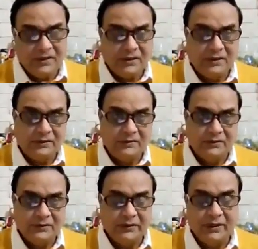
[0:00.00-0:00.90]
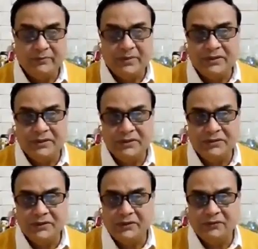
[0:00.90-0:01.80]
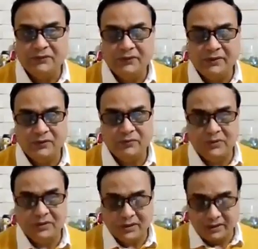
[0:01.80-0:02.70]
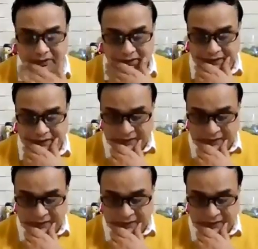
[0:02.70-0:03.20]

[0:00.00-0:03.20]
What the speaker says: development history of humankind.